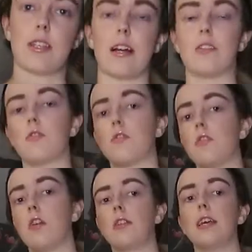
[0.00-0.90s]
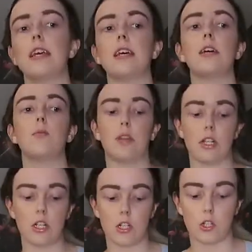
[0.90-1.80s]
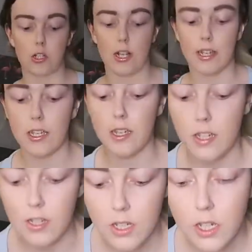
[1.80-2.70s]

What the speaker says: candle on here, which is just like a